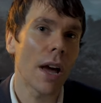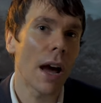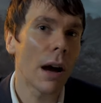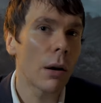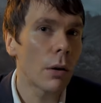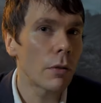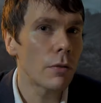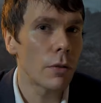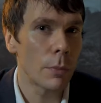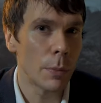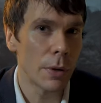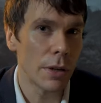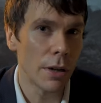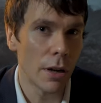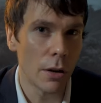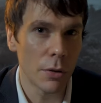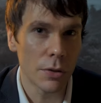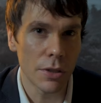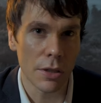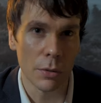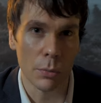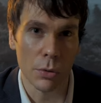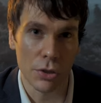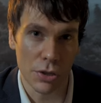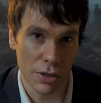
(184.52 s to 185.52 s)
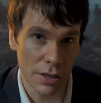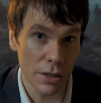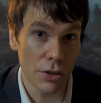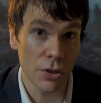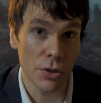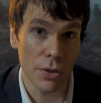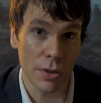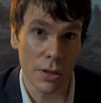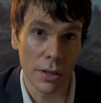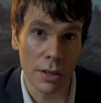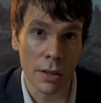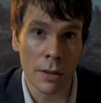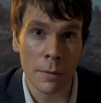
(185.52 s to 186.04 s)
however, be noted, which is
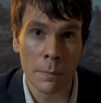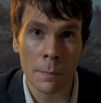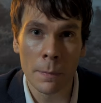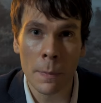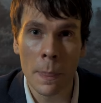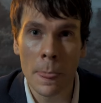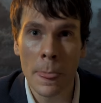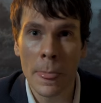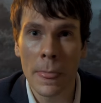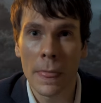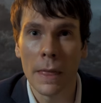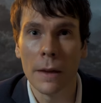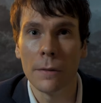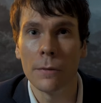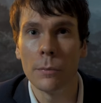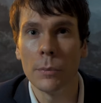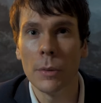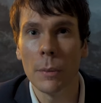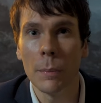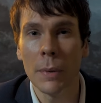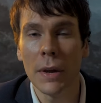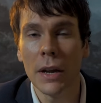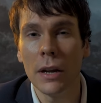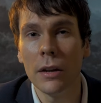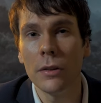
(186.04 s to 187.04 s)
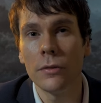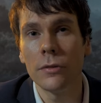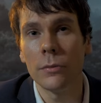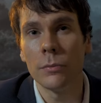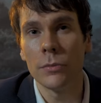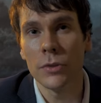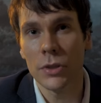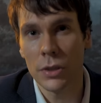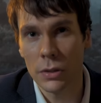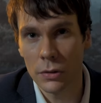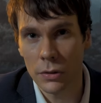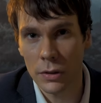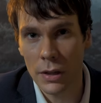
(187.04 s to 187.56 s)
interesting, that from the period from
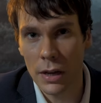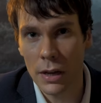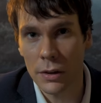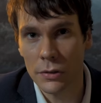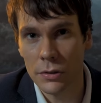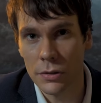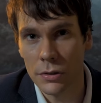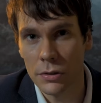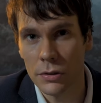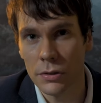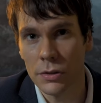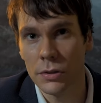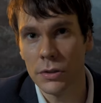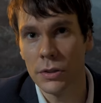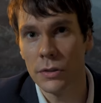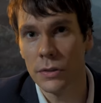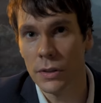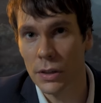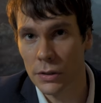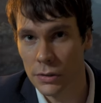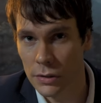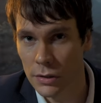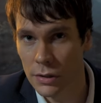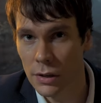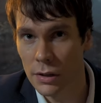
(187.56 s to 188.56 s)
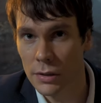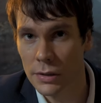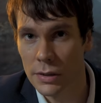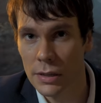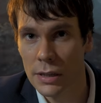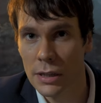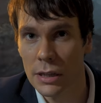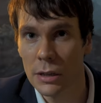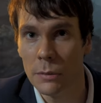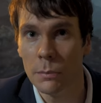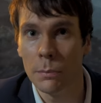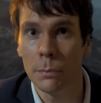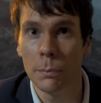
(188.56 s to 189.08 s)
2000 to
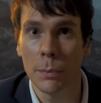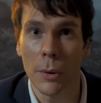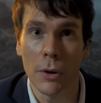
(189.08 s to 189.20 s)
2019,